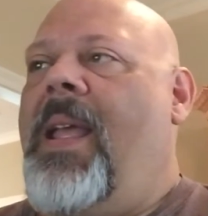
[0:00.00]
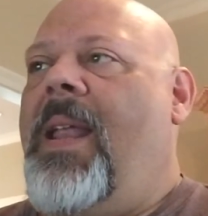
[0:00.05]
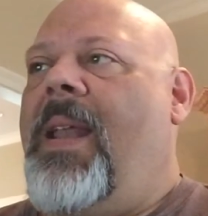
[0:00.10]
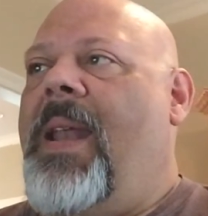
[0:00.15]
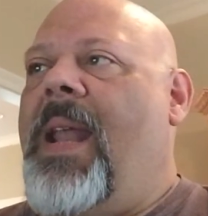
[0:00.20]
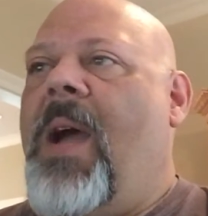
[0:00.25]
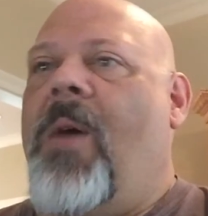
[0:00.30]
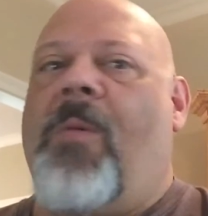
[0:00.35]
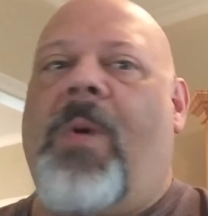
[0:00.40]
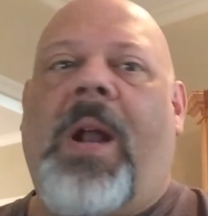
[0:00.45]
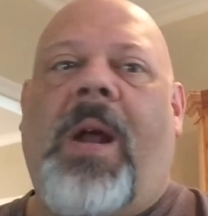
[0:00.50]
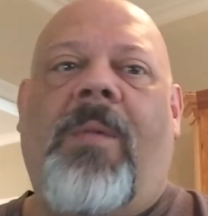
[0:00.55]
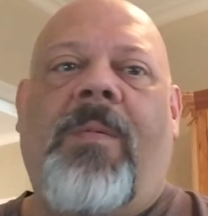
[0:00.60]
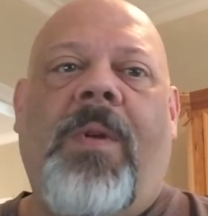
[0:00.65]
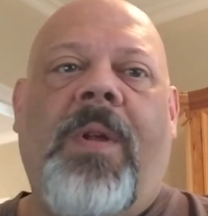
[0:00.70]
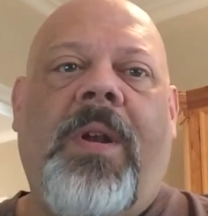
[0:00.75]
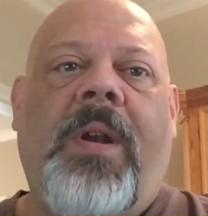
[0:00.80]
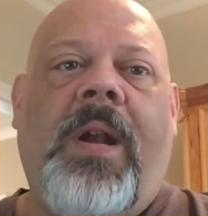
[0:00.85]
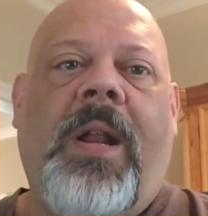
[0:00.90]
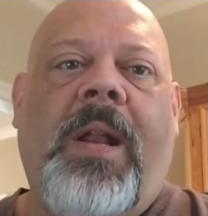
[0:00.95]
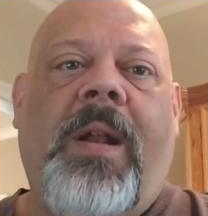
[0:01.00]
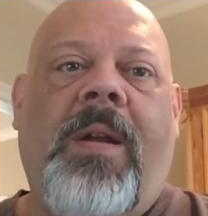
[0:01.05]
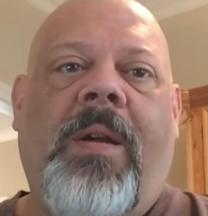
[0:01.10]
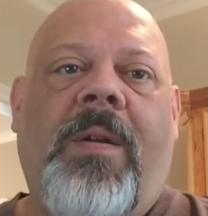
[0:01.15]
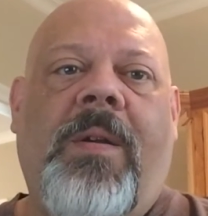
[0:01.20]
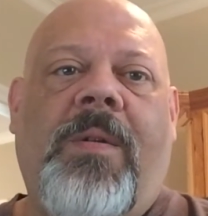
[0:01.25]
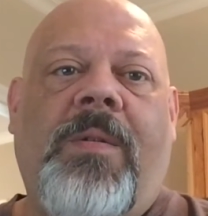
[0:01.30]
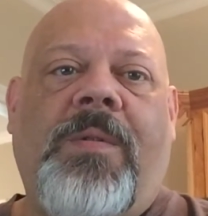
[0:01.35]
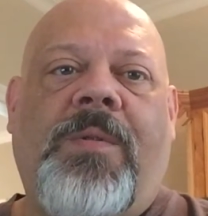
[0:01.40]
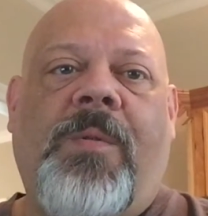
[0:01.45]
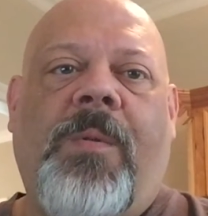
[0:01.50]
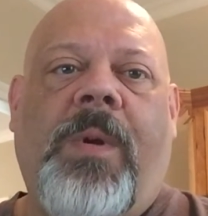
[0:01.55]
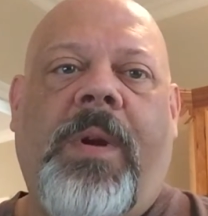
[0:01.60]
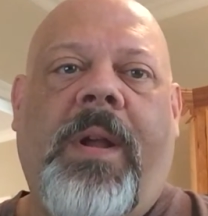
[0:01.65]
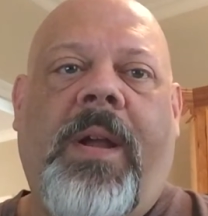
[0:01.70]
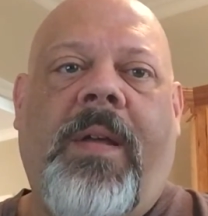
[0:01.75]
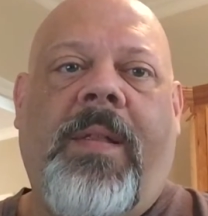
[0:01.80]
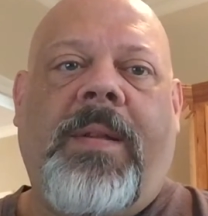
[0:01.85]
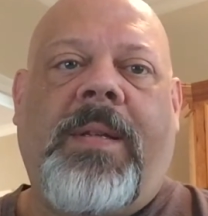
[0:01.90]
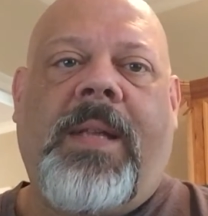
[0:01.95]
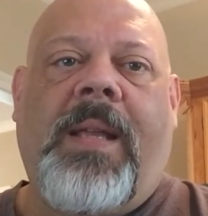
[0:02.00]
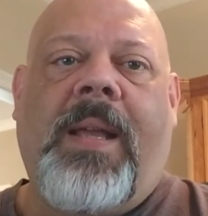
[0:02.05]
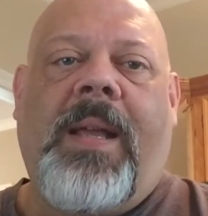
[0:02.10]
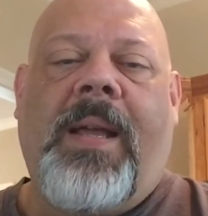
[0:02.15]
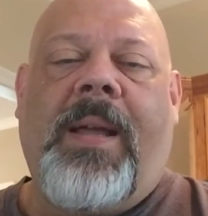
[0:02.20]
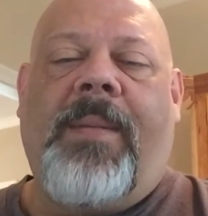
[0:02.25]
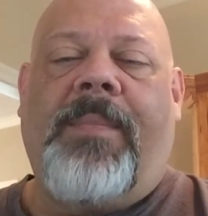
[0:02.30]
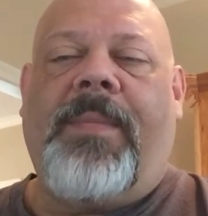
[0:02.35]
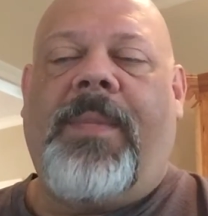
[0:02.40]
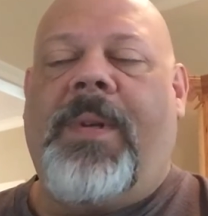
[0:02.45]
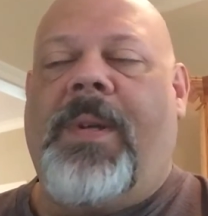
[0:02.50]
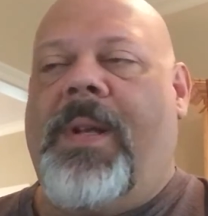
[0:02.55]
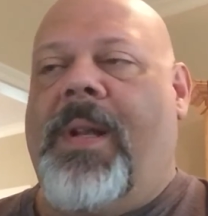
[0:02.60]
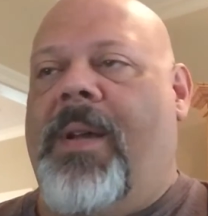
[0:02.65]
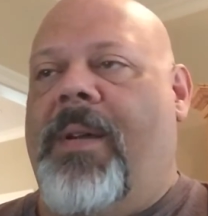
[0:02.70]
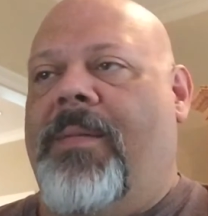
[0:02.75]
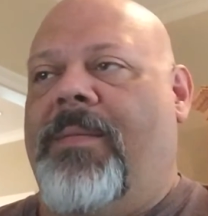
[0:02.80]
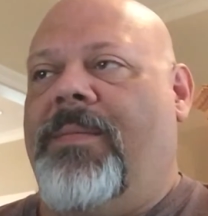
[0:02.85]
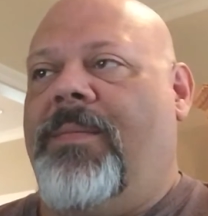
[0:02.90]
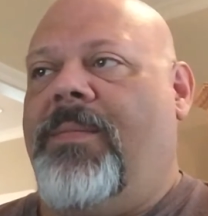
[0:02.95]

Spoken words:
Now, would I run it at 120 all the time? No.